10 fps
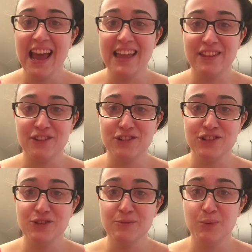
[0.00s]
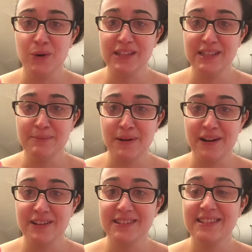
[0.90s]
And then there's two pointy
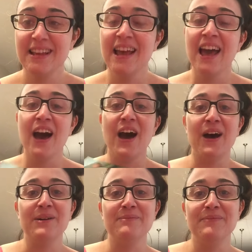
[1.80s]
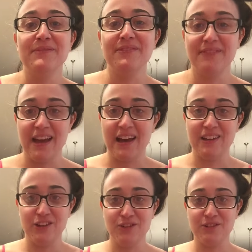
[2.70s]
parts that
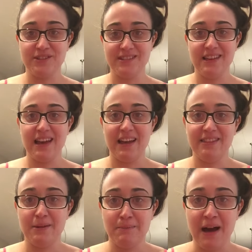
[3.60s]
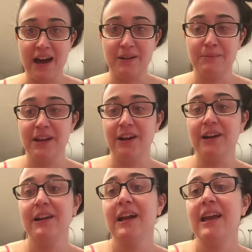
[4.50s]
you'll see at the bottom here.